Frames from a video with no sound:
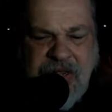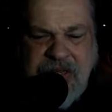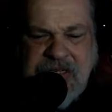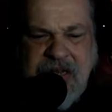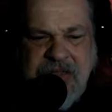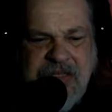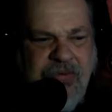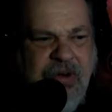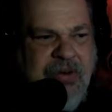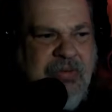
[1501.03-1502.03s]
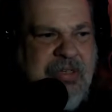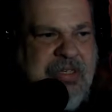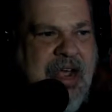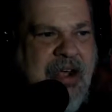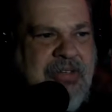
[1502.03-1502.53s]
songs I wrote was
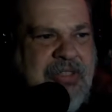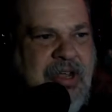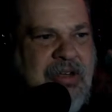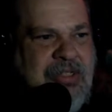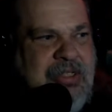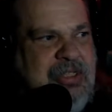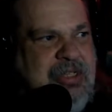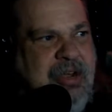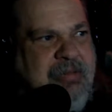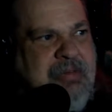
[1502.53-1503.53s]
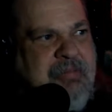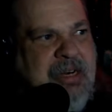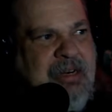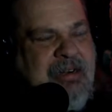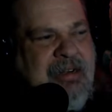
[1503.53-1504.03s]
how songs just come to
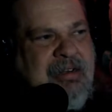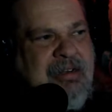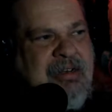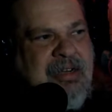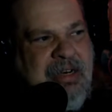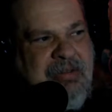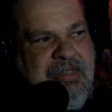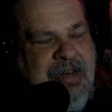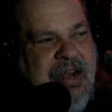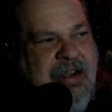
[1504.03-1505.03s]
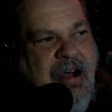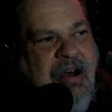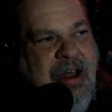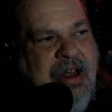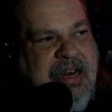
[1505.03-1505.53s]
me, and it was like
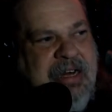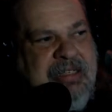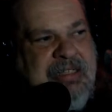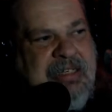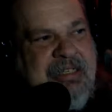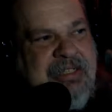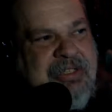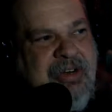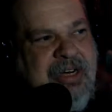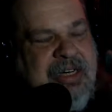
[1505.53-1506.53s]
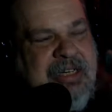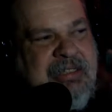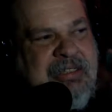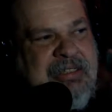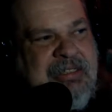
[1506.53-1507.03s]
all I need is six
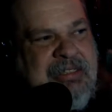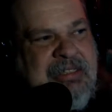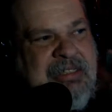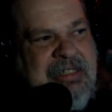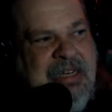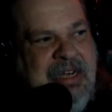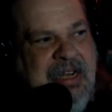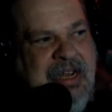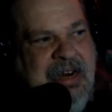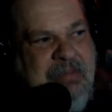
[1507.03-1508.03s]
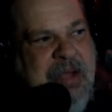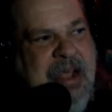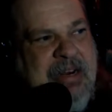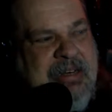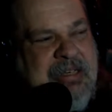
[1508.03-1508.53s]
strings and a
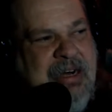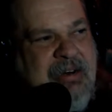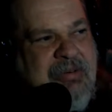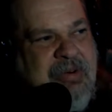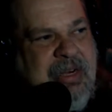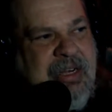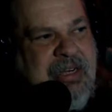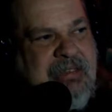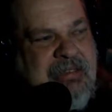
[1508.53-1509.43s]
bag of dirt weed,